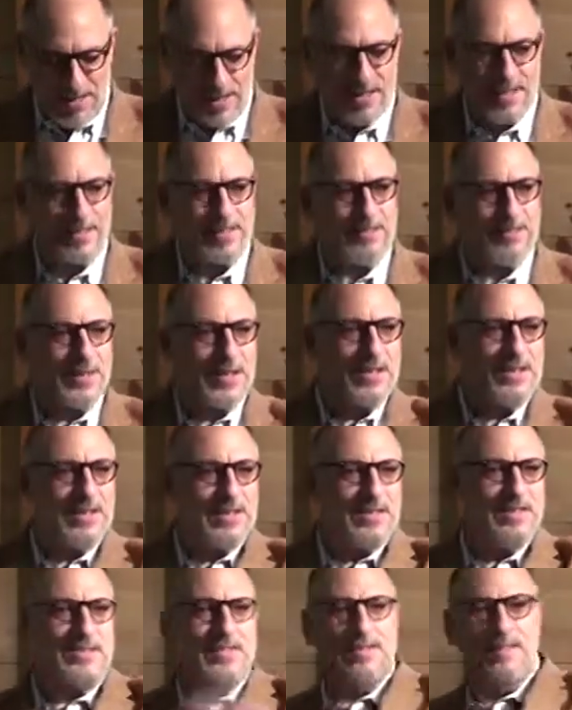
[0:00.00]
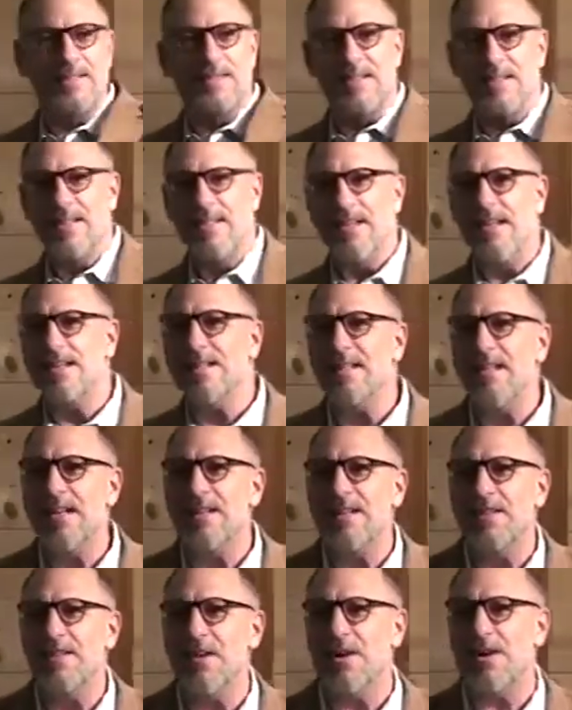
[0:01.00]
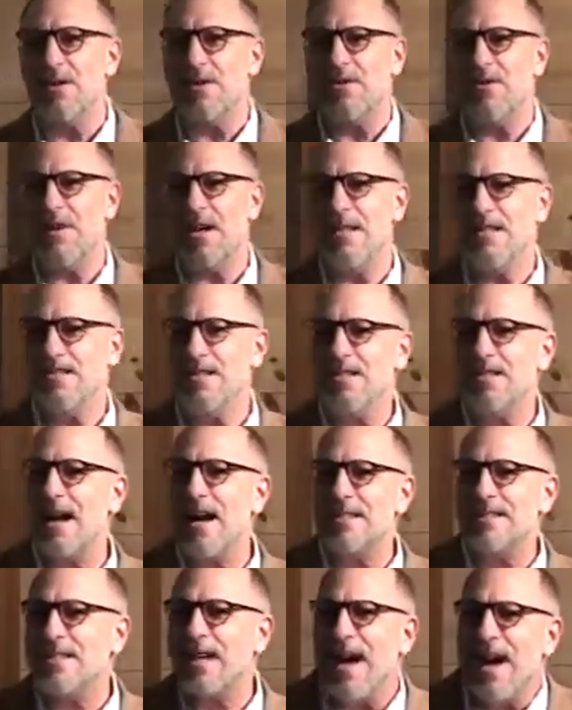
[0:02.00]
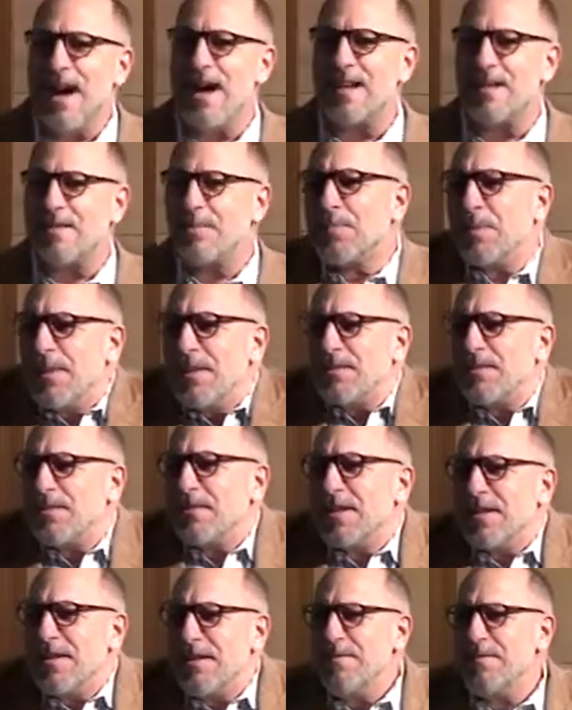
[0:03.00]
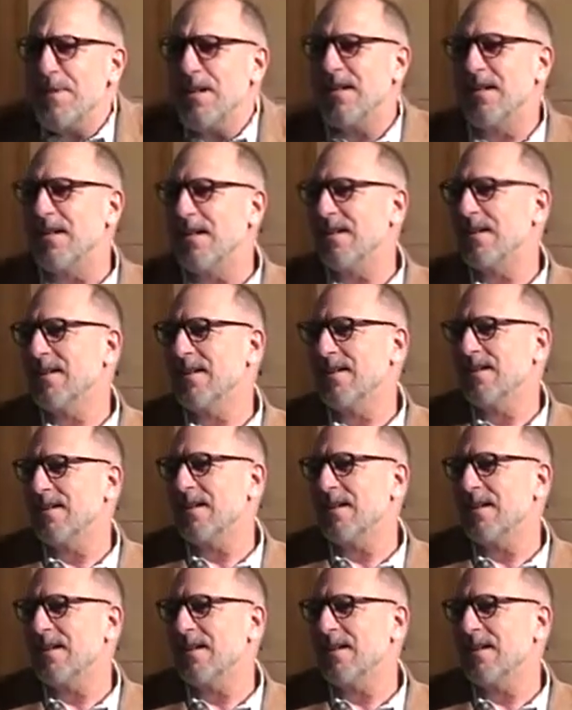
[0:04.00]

I figured he did not need to know. I just need to ask God, please forgive me.